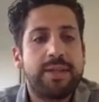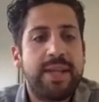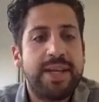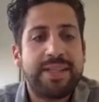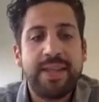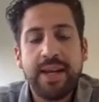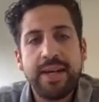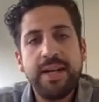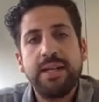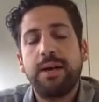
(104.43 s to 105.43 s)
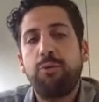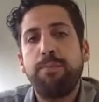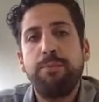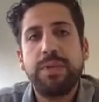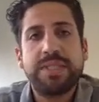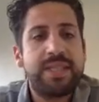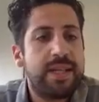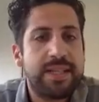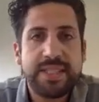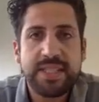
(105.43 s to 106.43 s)
The technique is
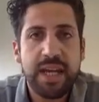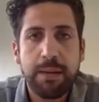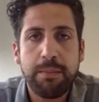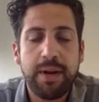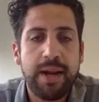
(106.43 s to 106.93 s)
still the same,